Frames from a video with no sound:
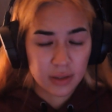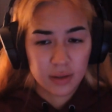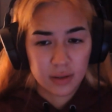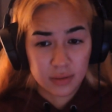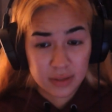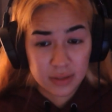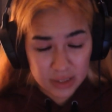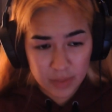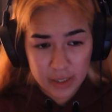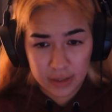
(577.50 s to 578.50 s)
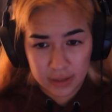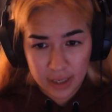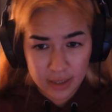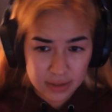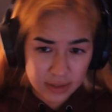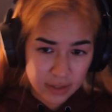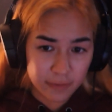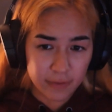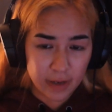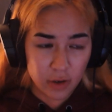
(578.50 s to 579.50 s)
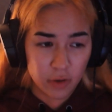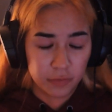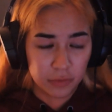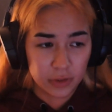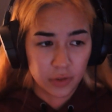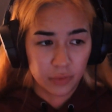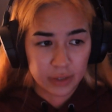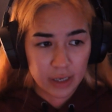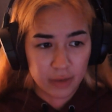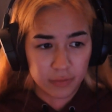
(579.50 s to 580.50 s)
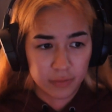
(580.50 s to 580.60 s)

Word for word: six mana to cast Niv and hopefully only have